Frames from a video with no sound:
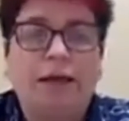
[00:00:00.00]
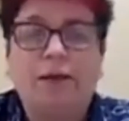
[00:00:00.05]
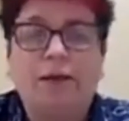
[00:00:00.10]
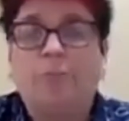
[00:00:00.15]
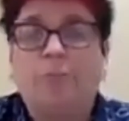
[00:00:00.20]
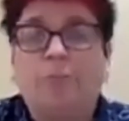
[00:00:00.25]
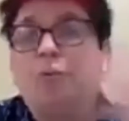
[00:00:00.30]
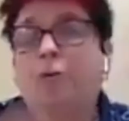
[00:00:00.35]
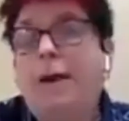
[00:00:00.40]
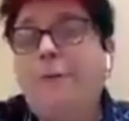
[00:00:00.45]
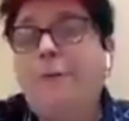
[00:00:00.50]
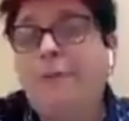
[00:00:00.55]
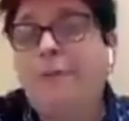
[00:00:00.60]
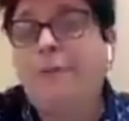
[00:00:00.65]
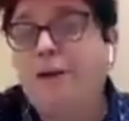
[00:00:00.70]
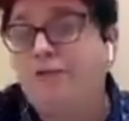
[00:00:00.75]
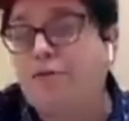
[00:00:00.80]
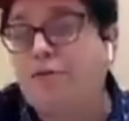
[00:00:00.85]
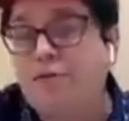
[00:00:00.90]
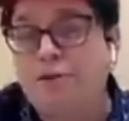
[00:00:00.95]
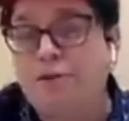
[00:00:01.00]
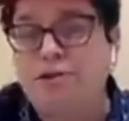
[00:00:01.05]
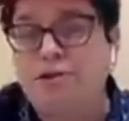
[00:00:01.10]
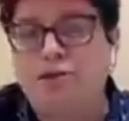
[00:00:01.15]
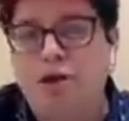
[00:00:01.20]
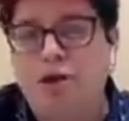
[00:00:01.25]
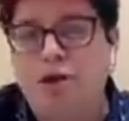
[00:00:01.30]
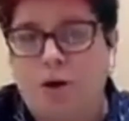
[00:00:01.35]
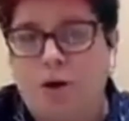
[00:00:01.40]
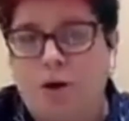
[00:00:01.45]
prepping for the
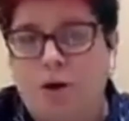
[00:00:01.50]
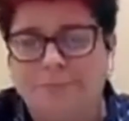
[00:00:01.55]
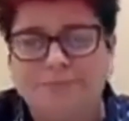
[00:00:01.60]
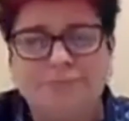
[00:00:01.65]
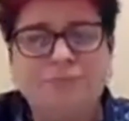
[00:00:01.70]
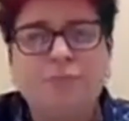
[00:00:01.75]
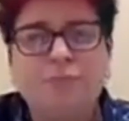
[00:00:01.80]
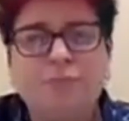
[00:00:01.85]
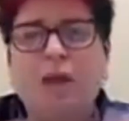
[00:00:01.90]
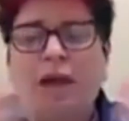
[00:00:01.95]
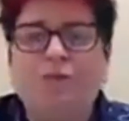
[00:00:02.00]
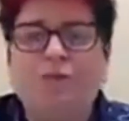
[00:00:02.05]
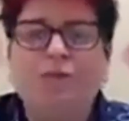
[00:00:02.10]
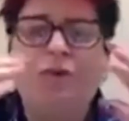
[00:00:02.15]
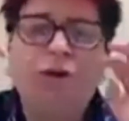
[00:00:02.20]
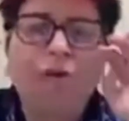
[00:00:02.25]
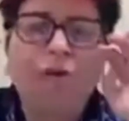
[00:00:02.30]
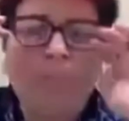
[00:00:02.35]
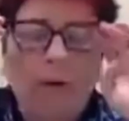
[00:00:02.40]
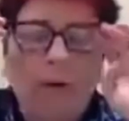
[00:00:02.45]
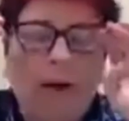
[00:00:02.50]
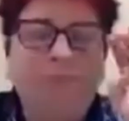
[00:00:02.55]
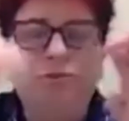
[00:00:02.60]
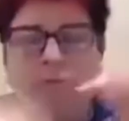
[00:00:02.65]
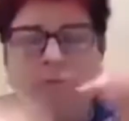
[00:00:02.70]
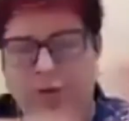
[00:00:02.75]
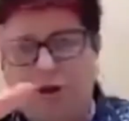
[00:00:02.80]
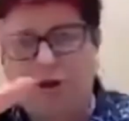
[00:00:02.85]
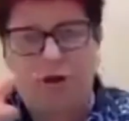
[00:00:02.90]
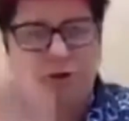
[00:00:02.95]
show. If you prepped, so when
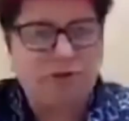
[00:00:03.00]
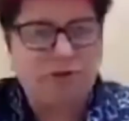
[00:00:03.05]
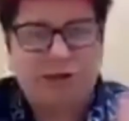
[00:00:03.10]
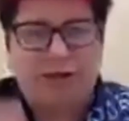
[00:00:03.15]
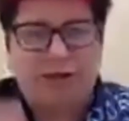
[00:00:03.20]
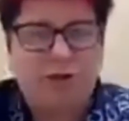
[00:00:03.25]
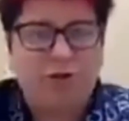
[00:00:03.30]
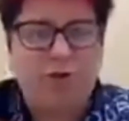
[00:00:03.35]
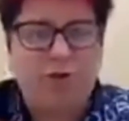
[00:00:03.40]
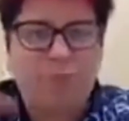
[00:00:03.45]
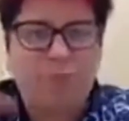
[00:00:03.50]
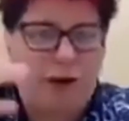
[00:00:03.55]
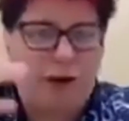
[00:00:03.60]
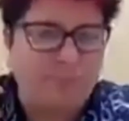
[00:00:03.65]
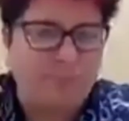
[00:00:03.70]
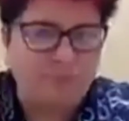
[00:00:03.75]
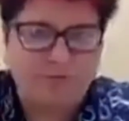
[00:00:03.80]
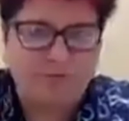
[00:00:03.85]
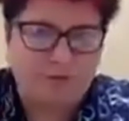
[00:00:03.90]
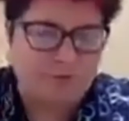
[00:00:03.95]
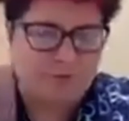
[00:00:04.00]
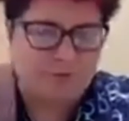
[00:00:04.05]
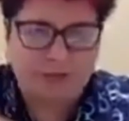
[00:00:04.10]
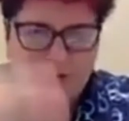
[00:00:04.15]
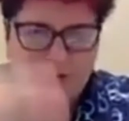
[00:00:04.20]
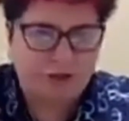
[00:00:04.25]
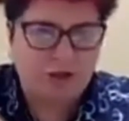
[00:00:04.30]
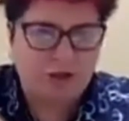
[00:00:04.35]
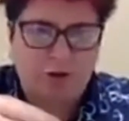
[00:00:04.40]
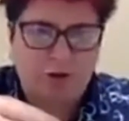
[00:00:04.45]
you said you prepped for this
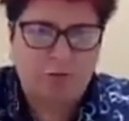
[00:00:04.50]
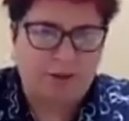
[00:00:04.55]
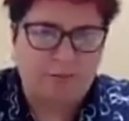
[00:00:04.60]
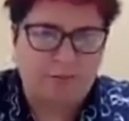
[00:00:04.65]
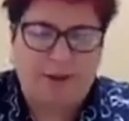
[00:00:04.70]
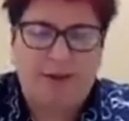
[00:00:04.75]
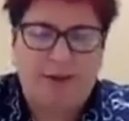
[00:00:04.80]
show with me.